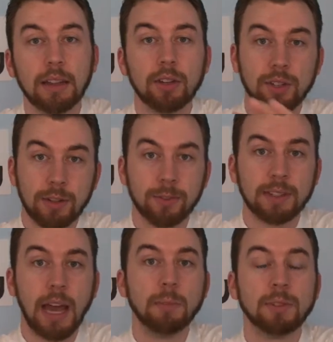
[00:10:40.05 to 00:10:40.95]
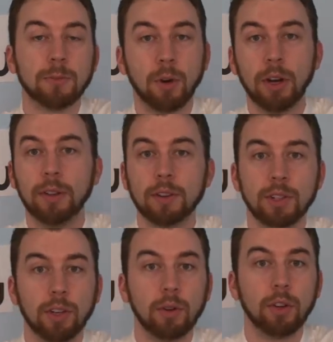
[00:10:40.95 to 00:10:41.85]
There's different types of oil. There's,
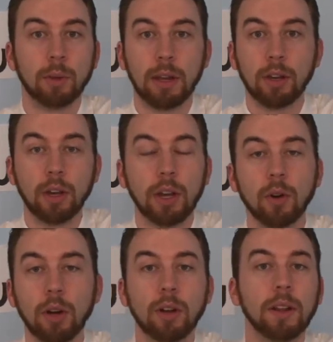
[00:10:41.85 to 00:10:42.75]
you know, you can make cooking oil,